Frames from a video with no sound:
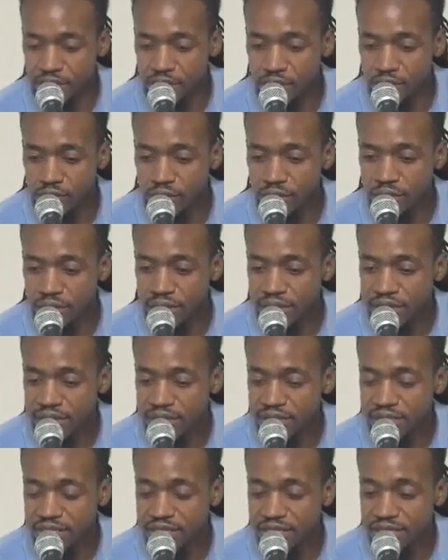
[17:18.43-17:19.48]
So
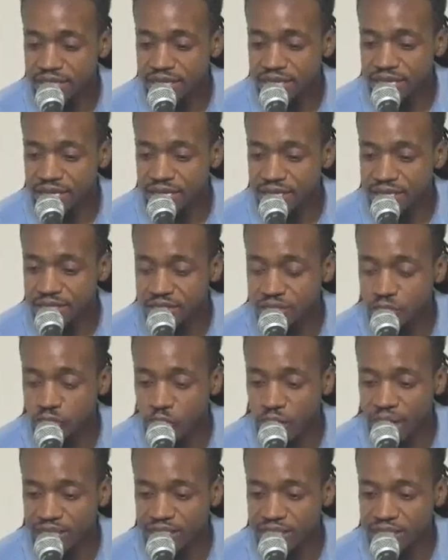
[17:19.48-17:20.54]
she is
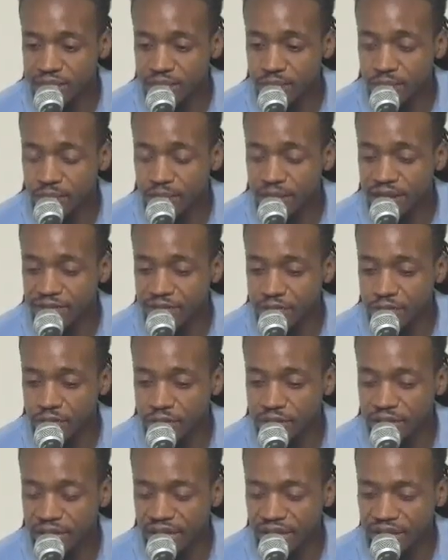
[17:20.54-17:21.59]
watching by
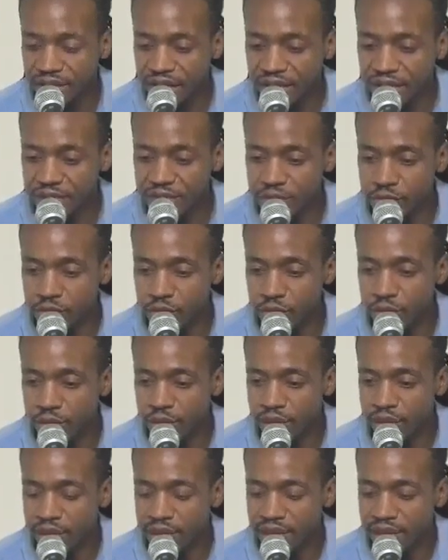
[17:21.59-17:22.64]
phone, like a lot of you,
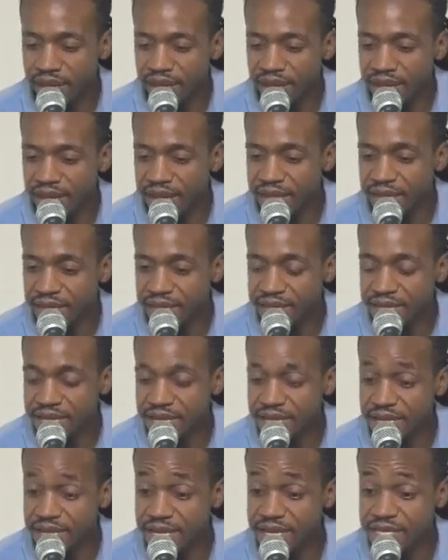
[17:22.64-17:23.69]
and
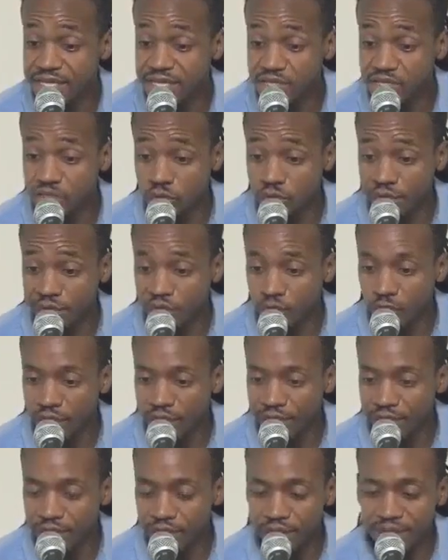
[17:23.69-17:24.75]
he is enjoying the
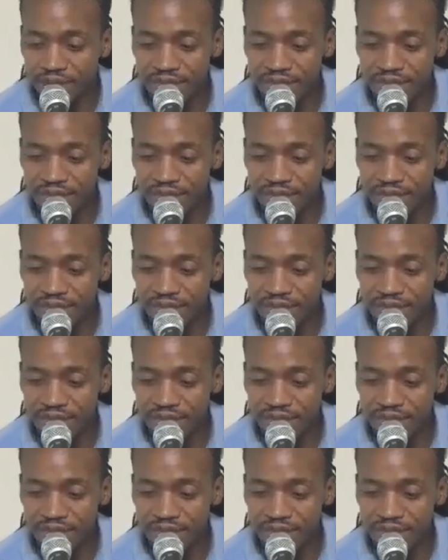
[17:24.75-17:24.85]
weather.